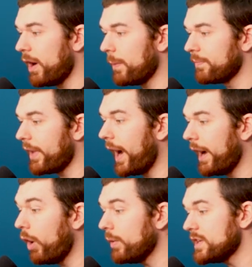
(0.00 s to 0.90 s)
Now,
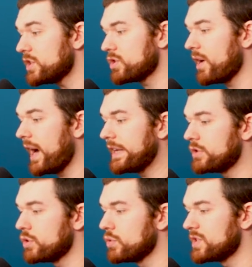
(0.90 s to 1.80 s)
I always try
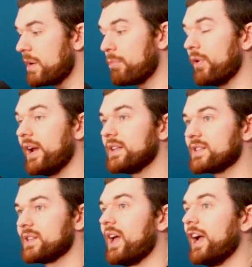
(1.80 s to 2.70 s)
to separate
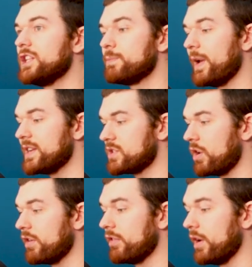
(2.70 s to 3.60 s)
slides based
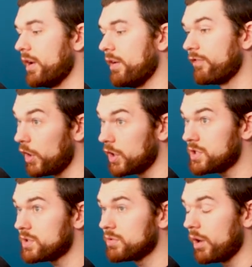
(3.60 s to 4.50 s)
on
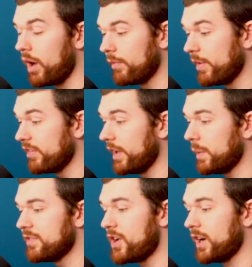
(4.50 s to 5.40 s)
verse, uh, we,
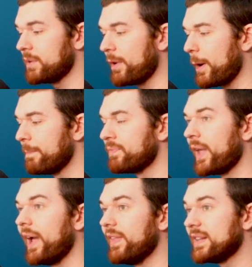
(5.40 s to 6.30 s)
like we talked about,
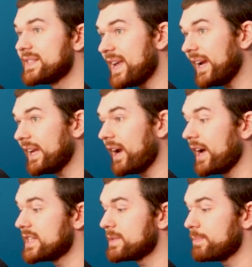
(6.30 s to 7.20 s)
and then second,
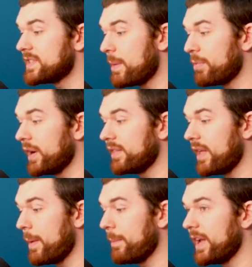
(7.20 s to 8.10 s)
I
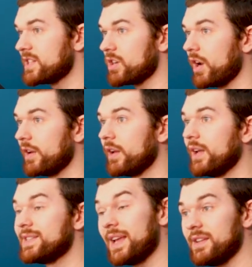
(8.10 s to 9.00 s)
separate them based on
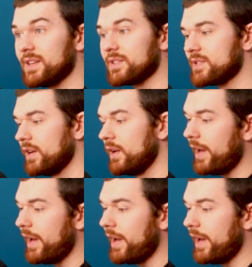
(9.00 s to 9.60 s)
sentence.